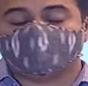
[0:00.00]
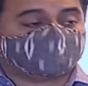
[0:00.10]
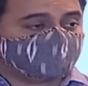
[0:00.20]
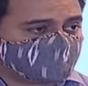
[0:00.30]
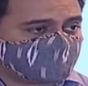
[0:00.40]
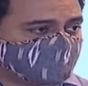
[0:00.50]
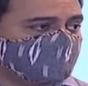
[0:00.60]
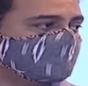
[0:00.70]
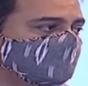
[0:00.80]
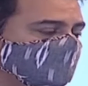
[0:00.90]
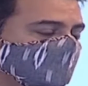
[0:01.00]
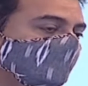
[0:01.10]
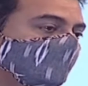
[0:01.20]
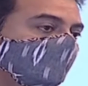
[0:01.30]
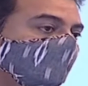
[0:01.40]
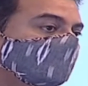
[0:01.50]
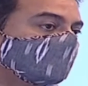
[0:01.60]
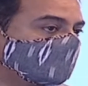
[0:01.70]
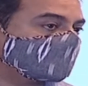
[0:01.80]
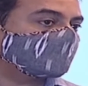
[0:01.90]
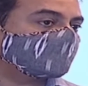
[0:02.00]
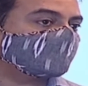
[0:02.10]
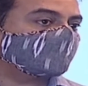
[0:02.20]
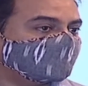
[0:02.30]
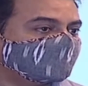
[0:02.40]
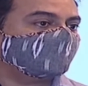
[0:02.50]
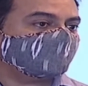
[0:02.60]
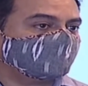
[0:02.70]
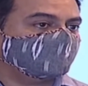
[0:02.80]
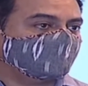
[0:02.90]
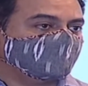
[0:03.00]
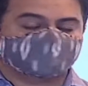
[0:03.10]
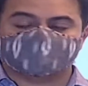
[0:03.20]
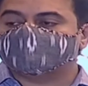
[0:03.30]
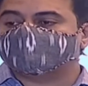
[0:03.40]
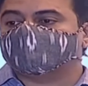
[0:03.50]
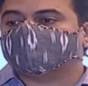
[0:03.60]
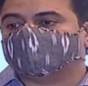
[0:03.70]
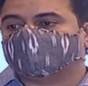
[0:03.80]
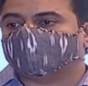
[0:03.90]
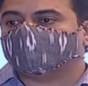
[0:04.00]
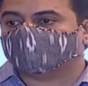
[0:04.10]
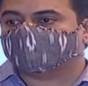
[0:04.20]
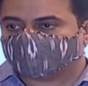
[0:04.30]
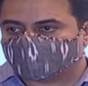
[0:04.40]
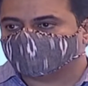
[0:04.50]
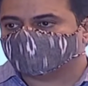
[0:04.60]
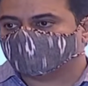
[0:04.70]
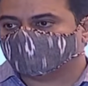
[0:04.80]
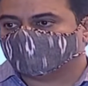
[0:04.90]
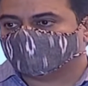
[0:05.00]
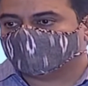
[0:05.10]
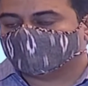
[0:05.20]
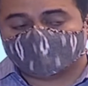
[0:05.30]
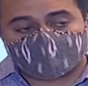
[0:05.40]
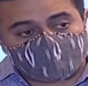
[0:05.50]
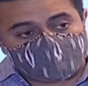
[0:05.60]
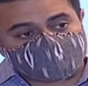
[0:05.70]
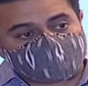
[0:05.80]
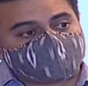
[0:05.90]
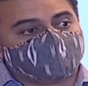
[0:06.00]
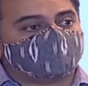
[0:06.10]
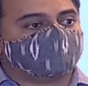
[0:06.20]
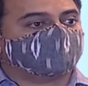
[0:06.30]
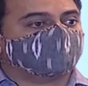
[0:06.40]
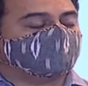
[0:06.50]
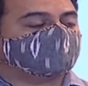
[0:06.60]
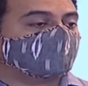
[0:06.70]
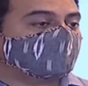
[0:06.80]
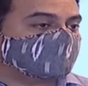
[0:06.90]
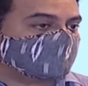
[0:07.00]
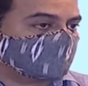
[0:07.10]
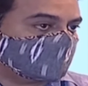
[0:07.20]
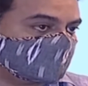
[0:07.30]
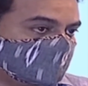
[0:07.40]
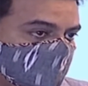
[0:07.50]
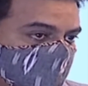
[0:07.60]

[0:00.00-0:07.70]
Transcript: SDGs, our commitment to clean tech is something that we take a lot of pride in. Second thing he was asked was